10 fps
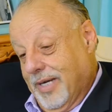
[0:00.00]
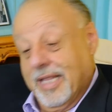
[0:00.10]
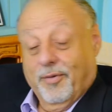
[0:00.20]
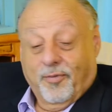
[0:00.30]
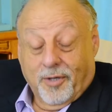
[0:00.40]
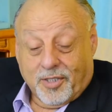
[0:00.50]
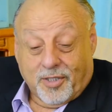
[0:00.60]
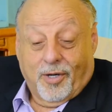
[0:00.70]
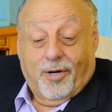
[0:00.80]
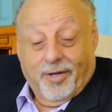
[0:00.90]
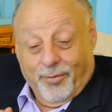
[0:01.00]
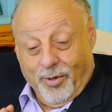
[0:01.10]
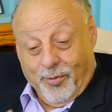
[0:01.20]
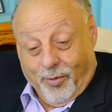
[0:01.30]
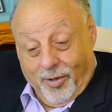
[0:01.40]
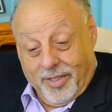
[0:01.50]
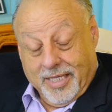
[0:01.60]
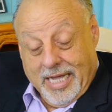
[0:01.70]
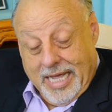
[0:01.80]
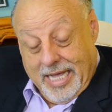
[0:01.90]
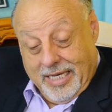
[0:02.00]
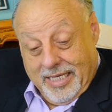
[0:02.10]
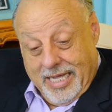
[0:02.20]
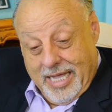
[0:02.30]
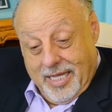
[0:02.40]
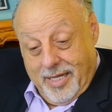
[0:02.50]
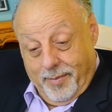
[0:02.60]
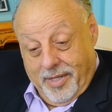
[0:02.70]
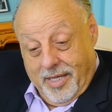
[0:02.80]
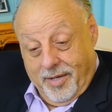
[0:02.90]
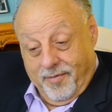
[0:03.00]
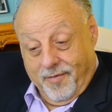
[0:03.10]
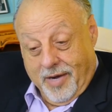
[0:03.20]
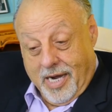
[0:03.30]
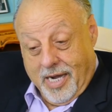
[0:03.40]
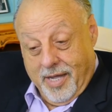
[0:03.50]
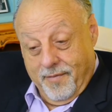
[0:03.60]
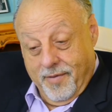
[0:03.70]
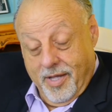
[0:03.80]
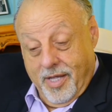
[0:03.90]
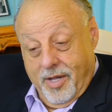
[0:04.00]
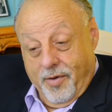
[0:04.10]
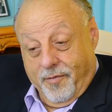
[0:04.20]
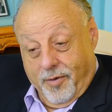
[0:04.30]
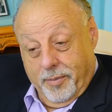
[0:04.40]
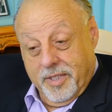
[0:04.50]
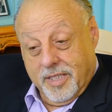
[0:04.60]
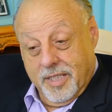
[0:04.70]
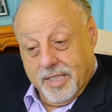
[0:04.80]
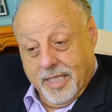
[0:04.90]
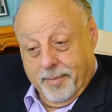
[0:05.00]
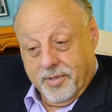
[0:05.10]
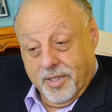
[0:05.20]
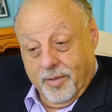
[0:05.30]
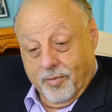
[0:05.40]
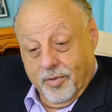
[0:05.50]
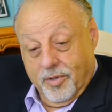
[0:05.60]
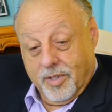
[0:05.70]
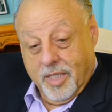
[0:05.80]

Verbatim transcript: And the first song we worked at A&M in 85 from its inception was